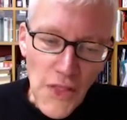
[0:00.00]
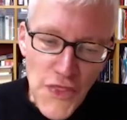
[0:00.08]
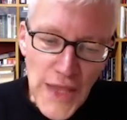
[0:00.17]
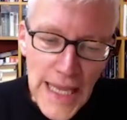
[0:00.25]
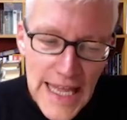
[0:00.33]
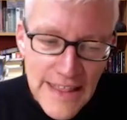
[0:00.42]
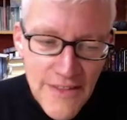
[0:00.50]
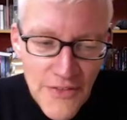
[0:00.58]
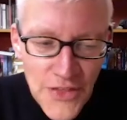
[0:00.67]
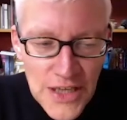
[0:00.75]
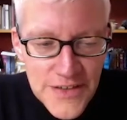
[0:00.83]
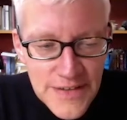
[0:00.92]
Well, the thing
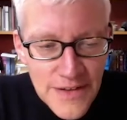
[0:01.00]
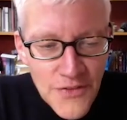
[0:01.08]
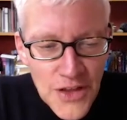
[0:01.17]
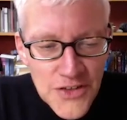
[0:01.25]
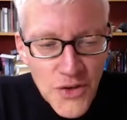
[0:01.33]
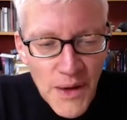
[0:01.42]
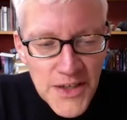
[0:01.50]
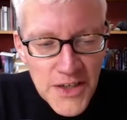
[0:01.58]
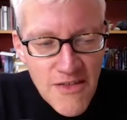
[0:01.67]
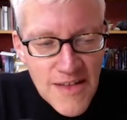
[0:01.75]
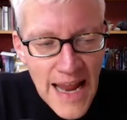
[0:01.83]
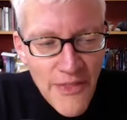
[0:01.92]
is that to
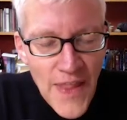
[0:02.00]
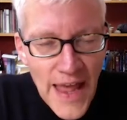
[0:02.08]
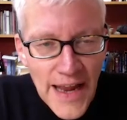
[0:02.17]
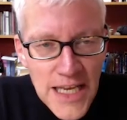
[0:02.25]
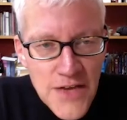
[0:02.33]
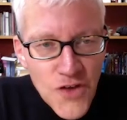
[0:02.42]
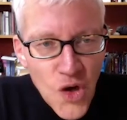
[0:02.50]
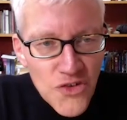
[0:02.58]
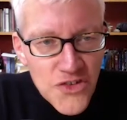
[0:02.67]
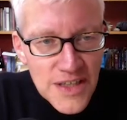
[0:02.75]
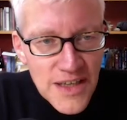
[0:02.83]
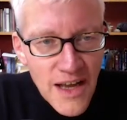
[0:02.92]
understand that, you've
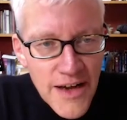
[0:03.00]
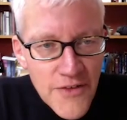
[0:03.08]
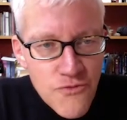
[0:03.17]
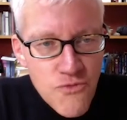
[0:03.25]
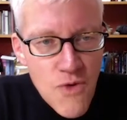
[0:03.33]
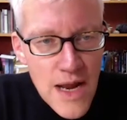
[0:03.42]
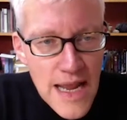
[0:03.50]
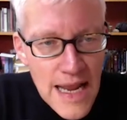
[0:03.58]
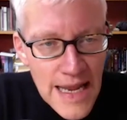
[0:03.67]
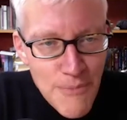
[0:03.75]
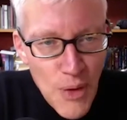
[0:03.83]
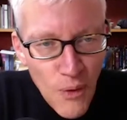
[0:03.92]
got to kind of
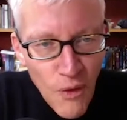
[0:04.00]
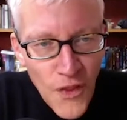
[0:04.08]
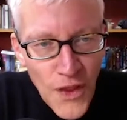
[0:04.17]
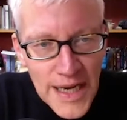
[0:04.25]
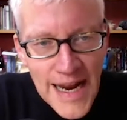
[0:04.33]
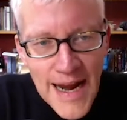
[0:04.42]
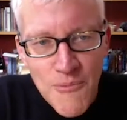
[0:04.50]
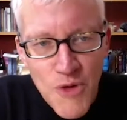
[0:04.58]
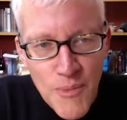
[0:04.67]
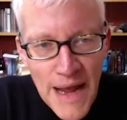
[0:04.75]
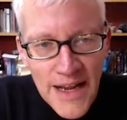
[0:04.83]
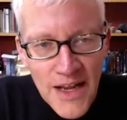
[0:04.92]
really pull the
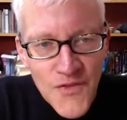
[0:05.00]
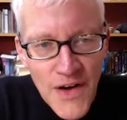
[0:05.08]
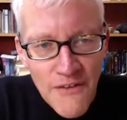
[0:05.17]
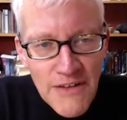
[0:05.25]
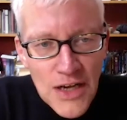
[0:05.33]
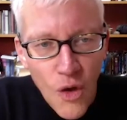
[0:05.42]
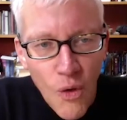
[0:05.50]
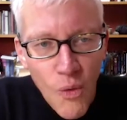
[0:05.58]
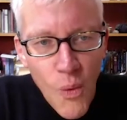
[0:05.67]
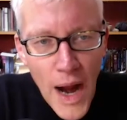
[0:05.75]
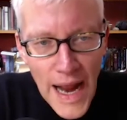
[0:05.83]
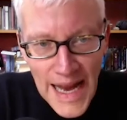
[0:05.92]
camera back a very
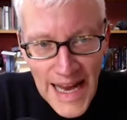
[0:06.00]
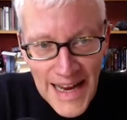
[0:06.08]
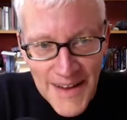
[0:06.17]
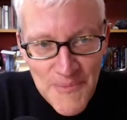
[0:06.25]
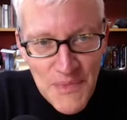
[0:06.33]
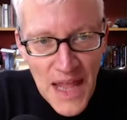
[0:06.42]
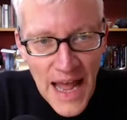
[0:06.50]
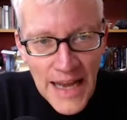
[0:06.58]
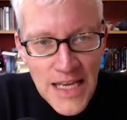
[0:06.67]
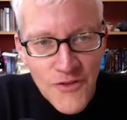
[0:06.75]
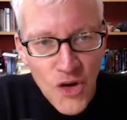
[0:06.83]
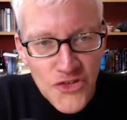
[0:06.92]
long way.
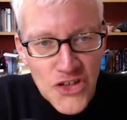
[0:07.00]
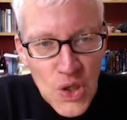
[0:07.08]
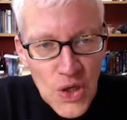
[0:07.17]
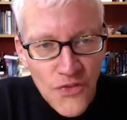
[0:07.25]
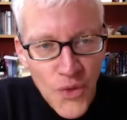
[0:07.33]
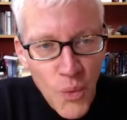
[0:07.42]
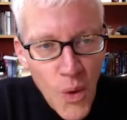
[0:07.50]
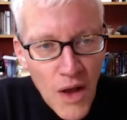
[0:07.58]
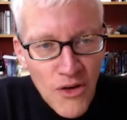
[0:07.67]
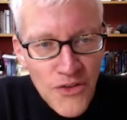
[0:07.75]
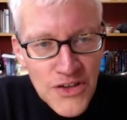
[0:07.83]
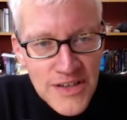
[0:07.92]
And you've got to look at the
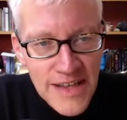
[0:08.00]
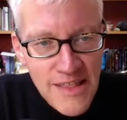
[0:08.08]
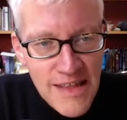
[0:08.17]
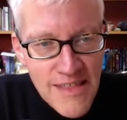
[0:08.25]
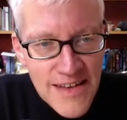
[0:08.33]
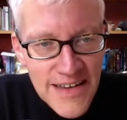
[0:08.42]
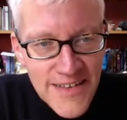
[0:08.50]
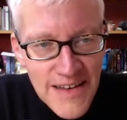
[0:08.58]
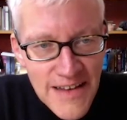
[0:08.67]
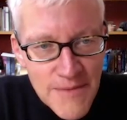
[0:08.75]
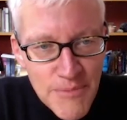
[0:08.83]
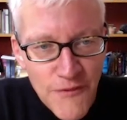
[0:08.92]
world that
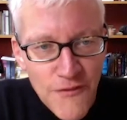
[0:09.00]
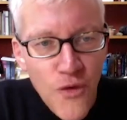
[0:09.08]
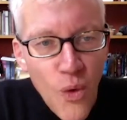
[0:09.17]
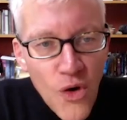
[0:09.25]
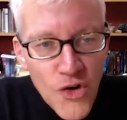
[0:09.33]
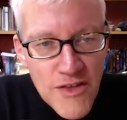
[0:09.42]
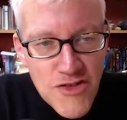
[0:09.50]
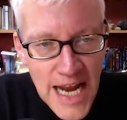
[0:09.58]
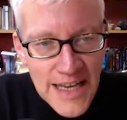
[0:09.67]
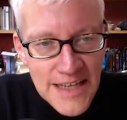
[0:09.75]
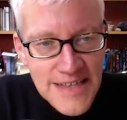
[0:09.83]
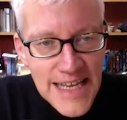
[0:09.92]
existed before
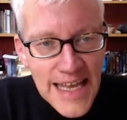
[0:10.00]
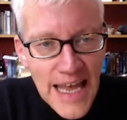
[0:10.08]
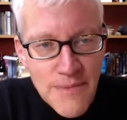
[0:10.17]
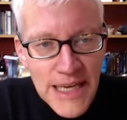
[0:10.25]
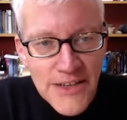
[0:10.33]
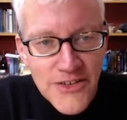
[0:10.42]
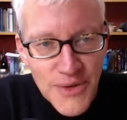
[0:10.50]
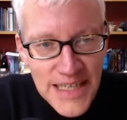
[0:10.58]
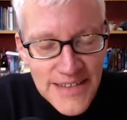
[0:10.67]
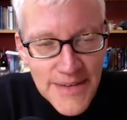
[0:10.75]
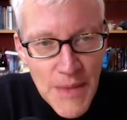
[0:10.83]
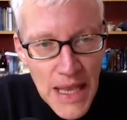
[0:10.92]
Christianity came into
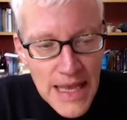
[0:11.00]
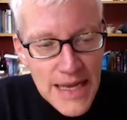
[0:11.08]
it.